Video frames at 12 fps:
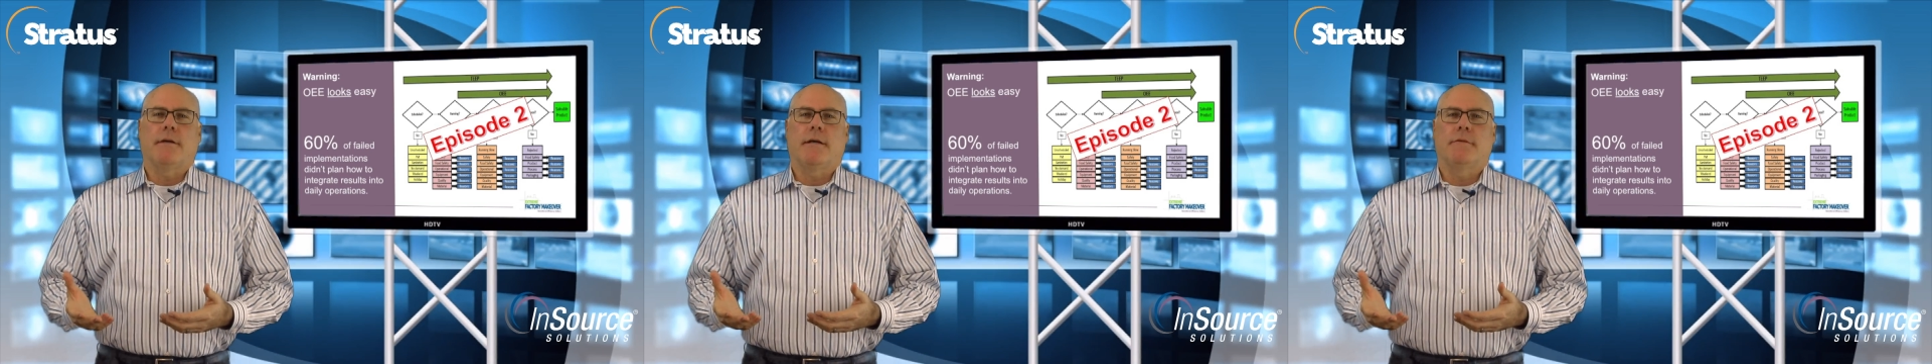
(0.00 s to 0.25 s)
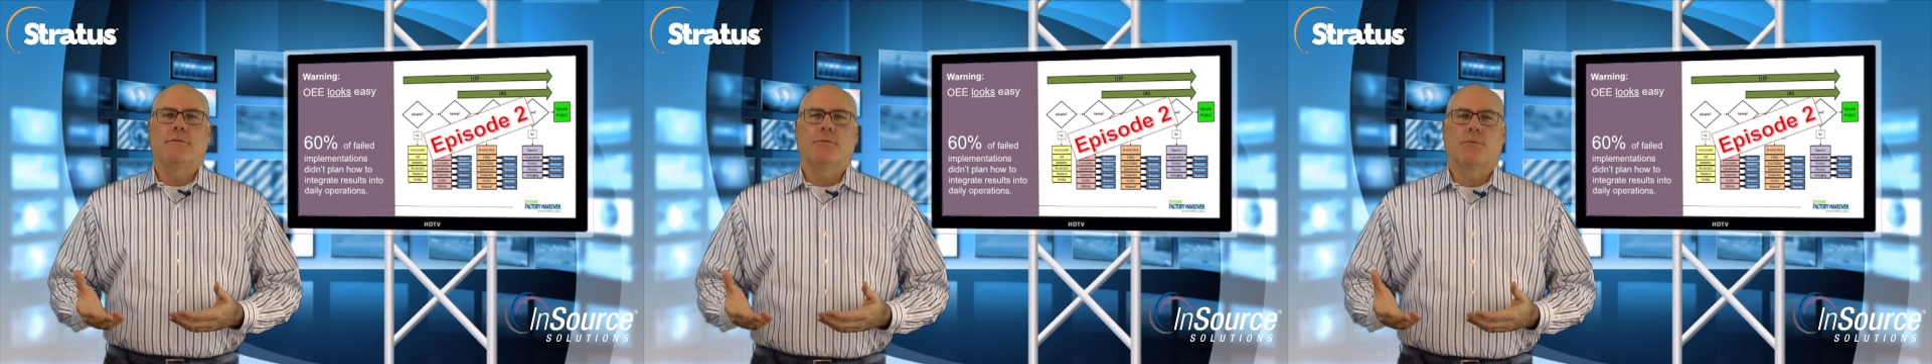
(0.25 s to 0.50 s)
that I
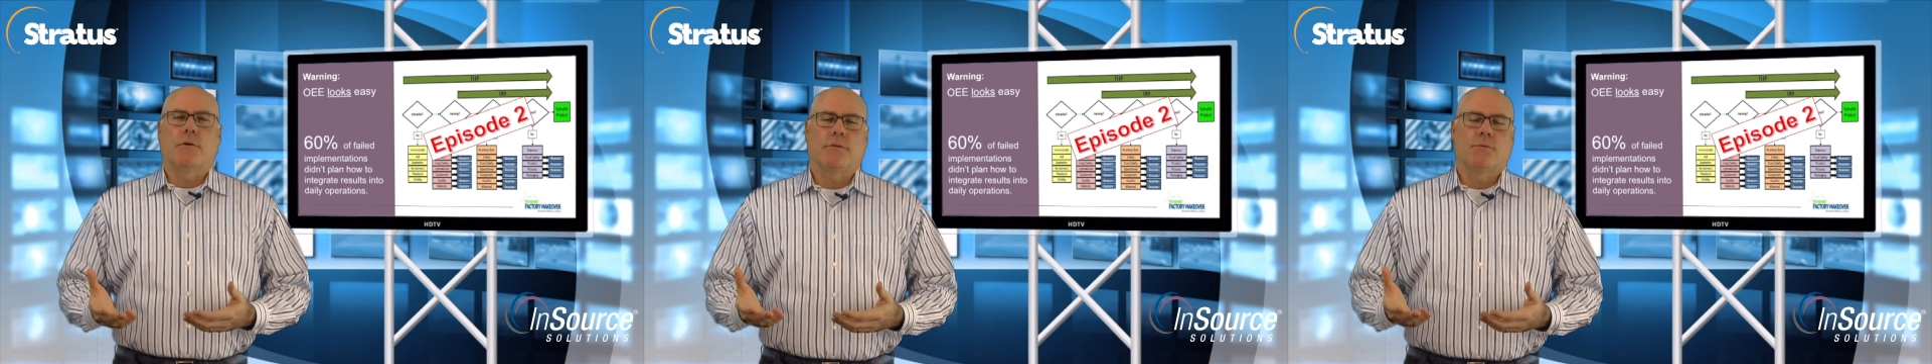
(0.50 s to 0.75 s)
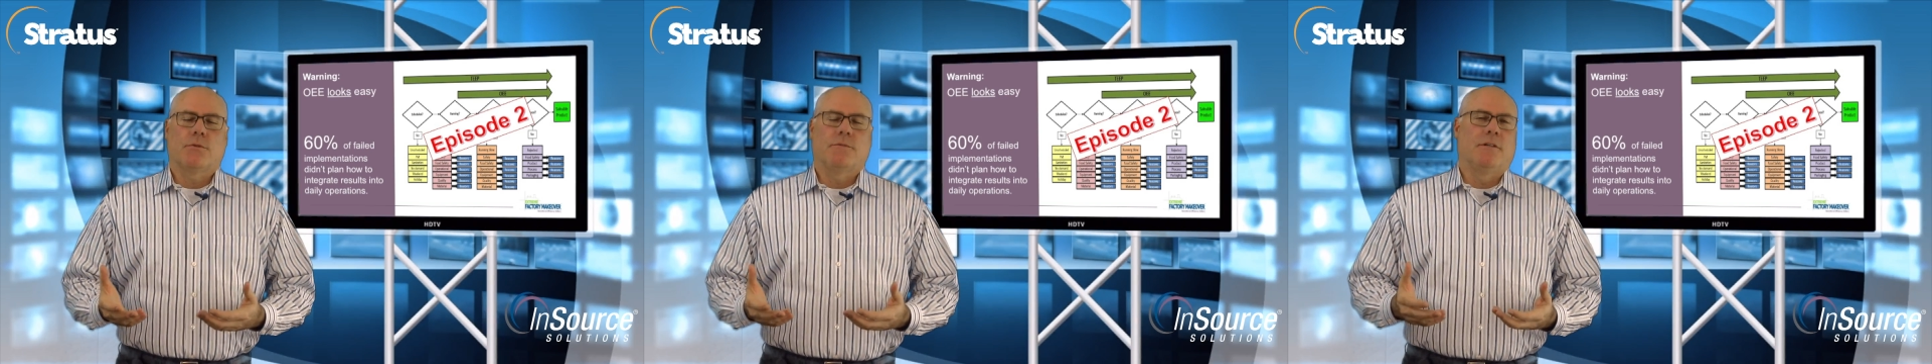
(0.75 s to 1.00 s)
have sort
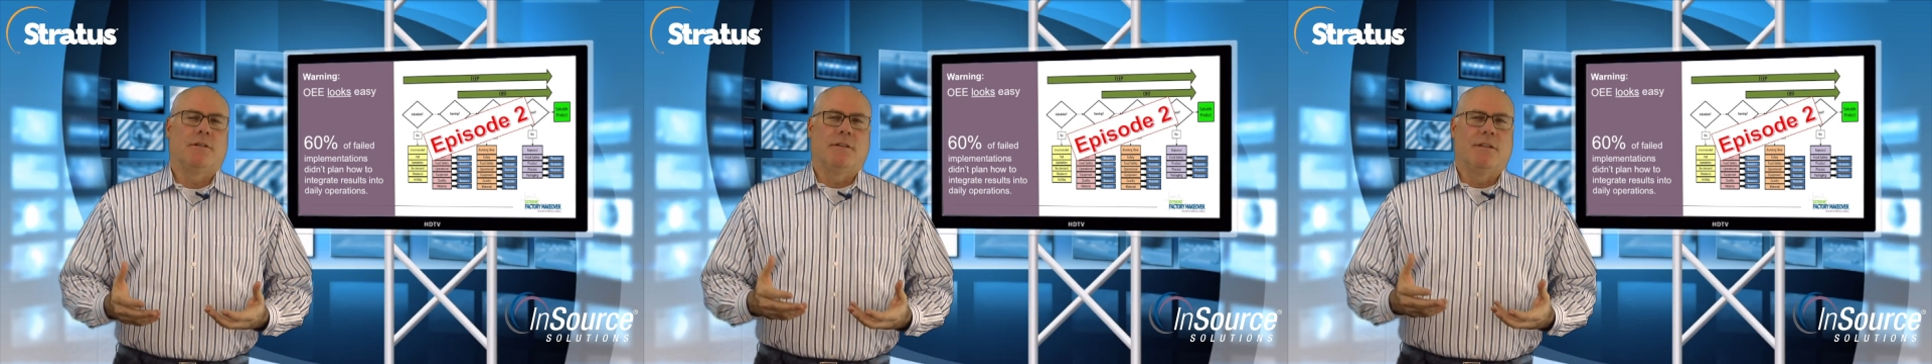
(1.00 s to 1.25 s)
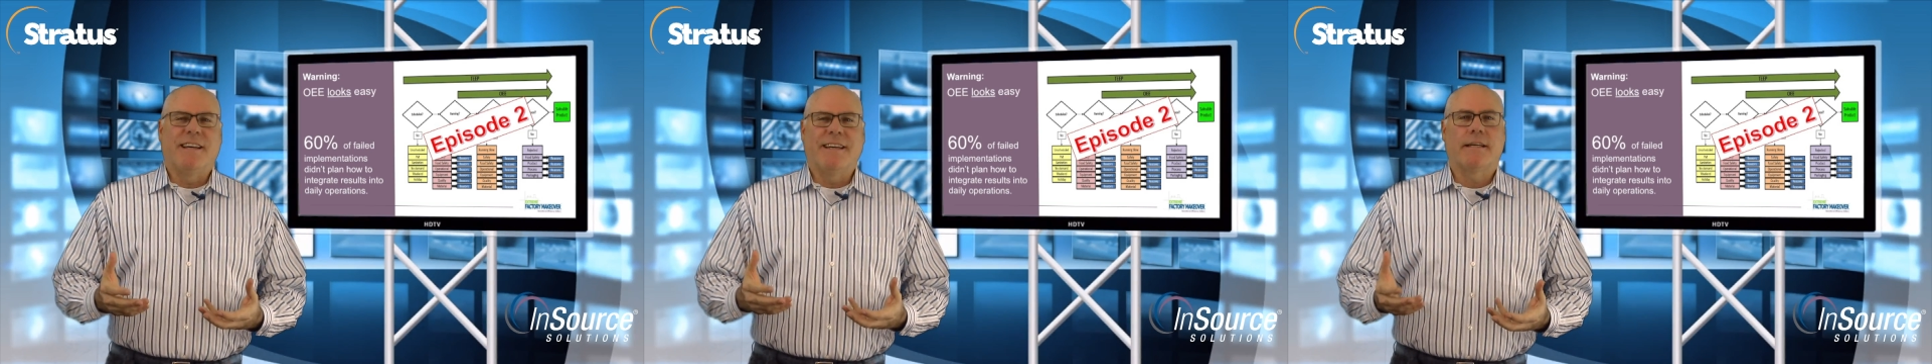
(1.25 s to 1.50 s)
of a
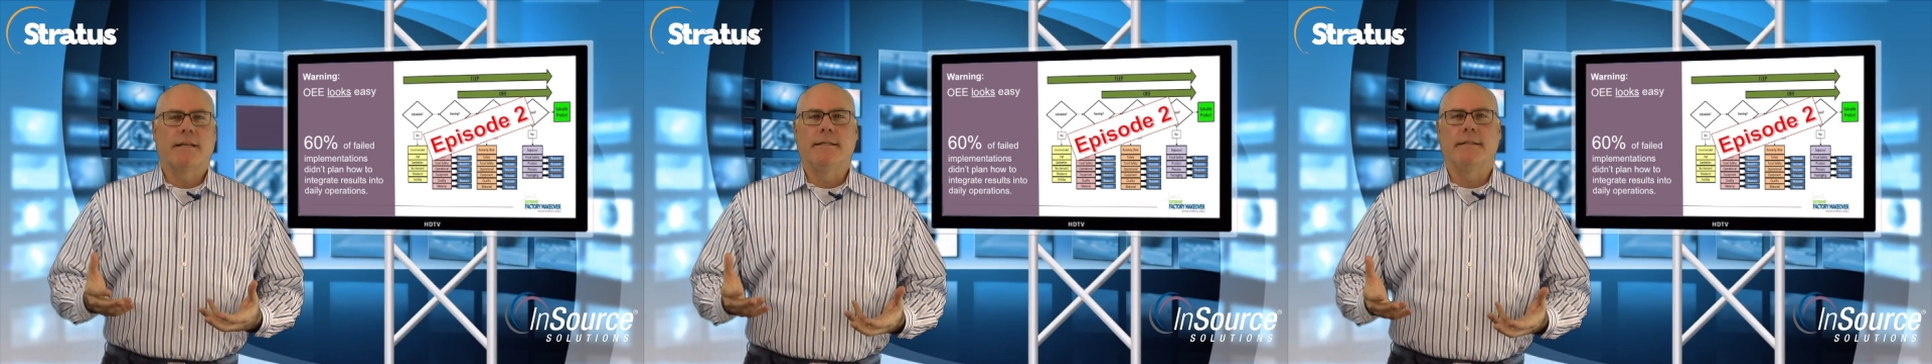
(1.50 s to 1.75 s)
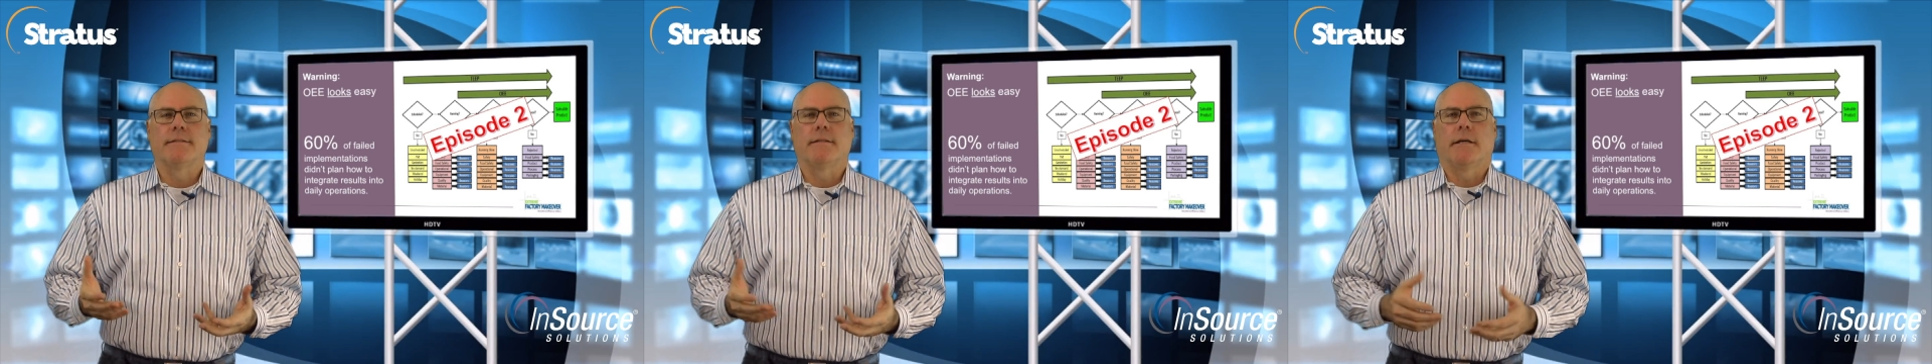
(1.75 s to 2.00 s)

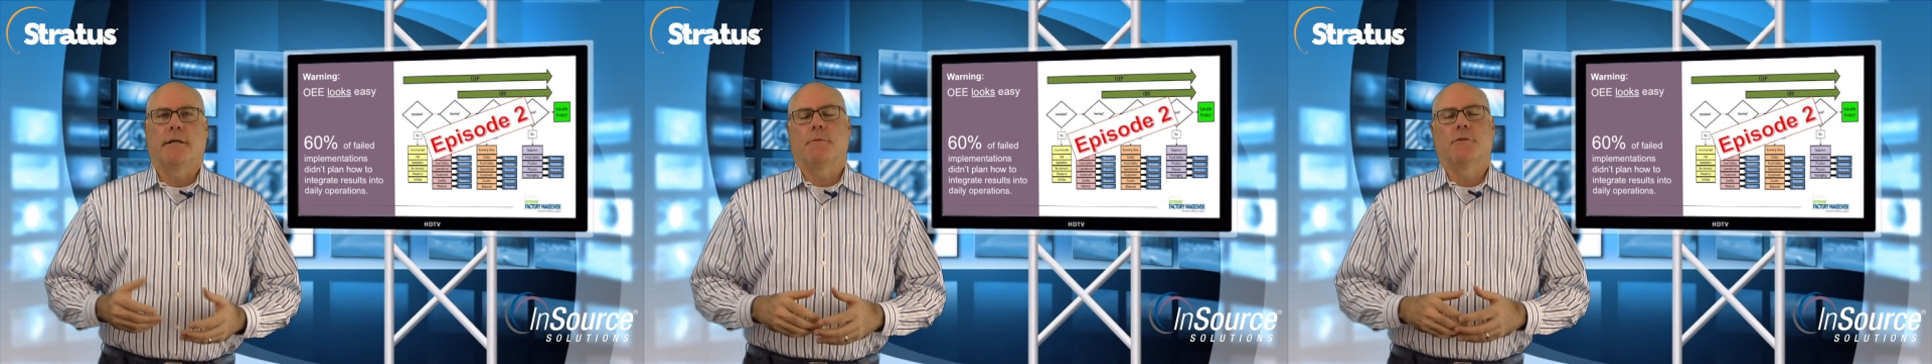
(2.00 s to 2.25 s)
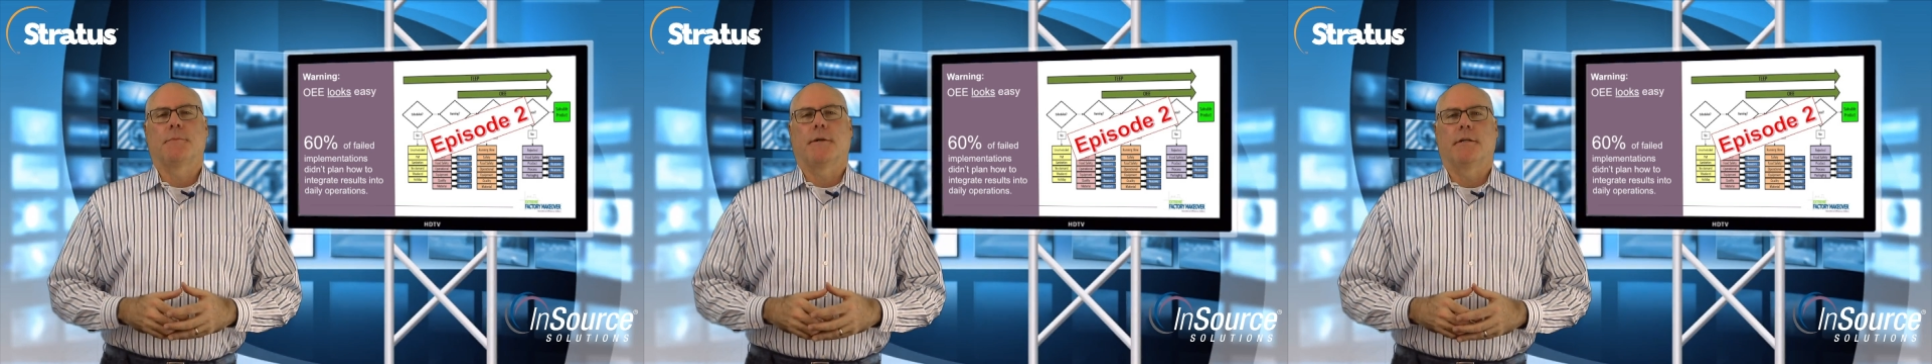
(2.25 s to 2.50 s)
like-dislike
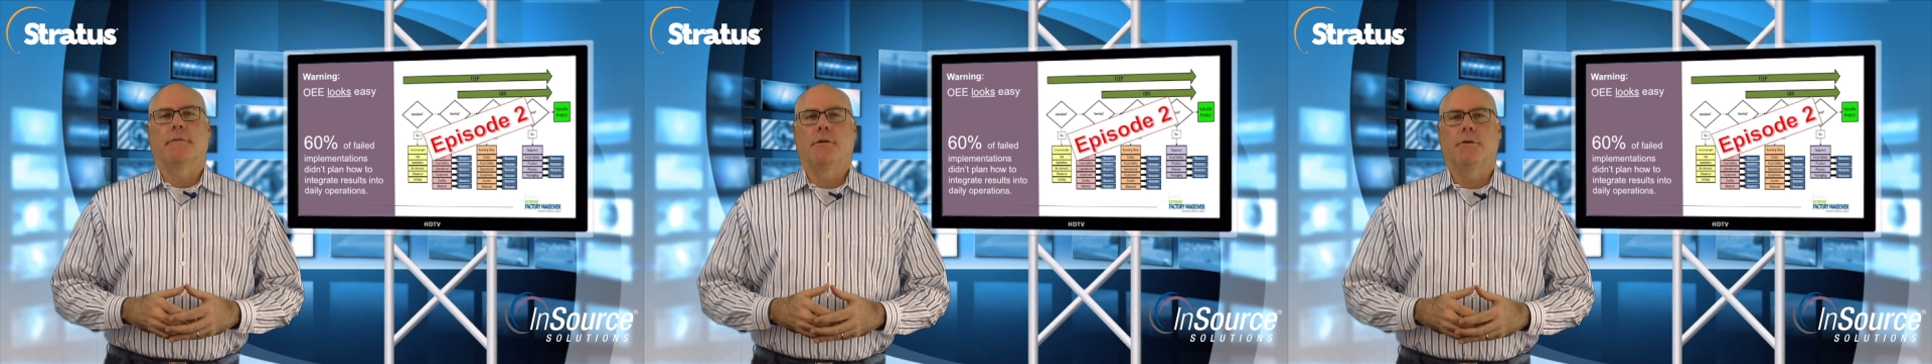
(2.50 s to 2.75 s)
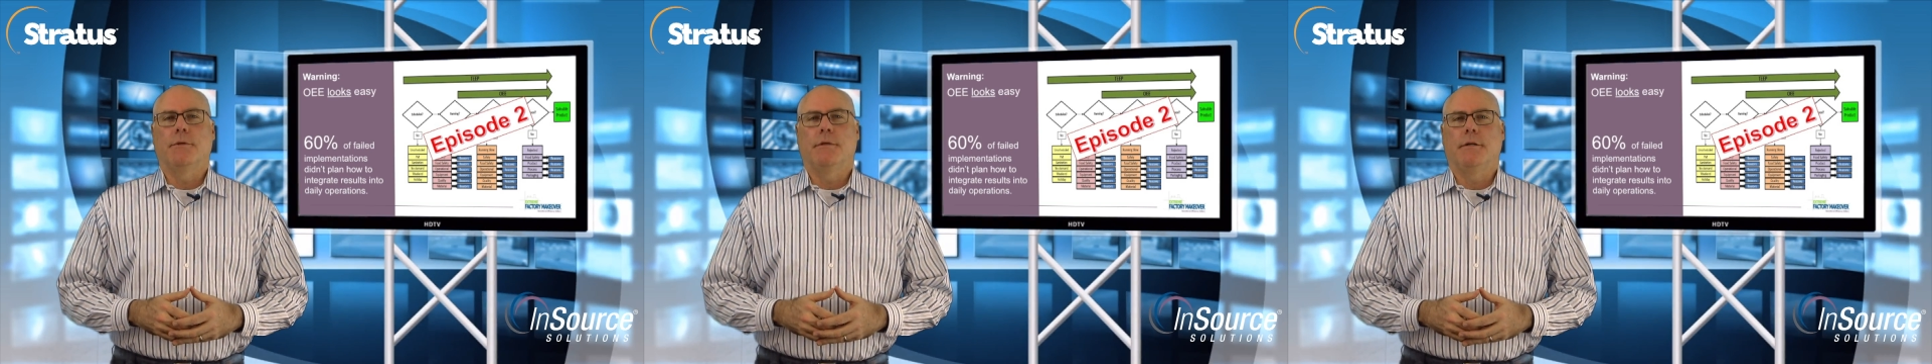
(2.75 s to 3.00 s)
perspective
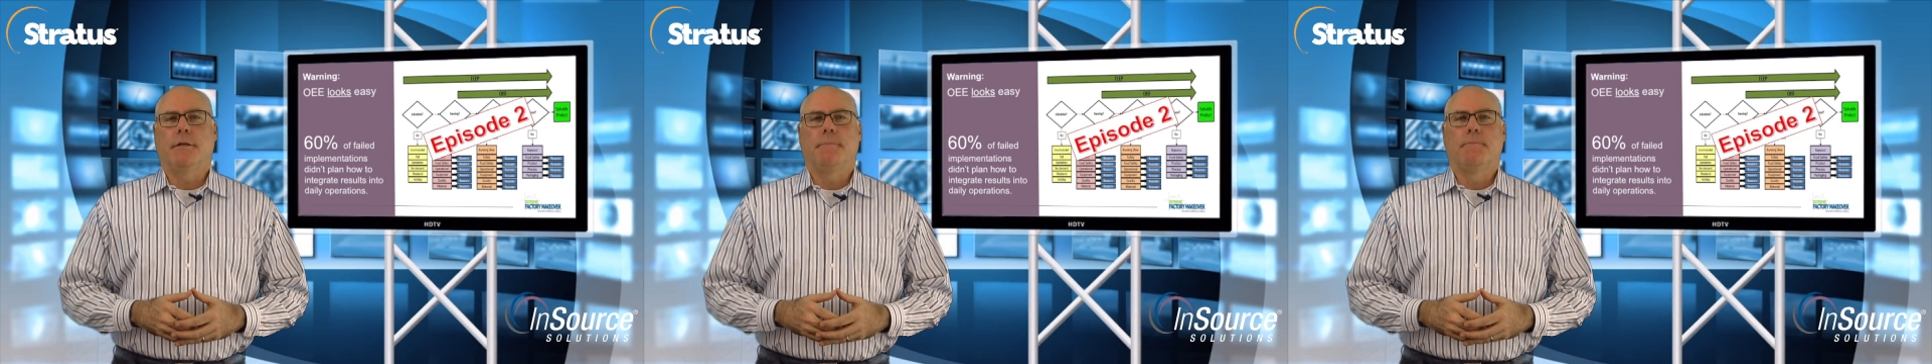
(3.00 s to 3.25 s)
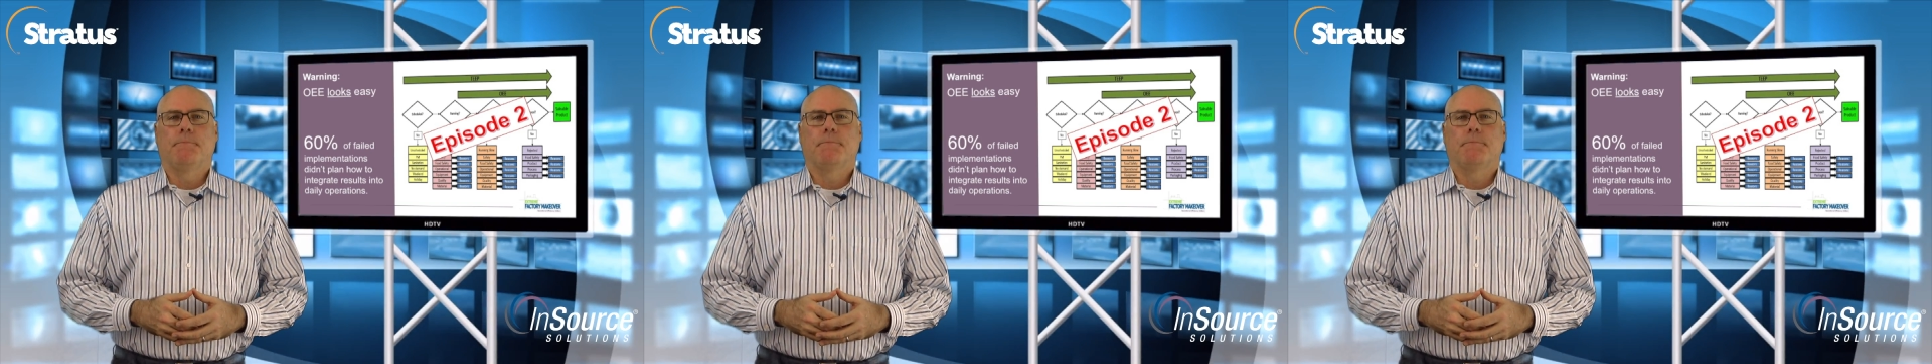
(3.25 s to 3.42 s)
on OEE.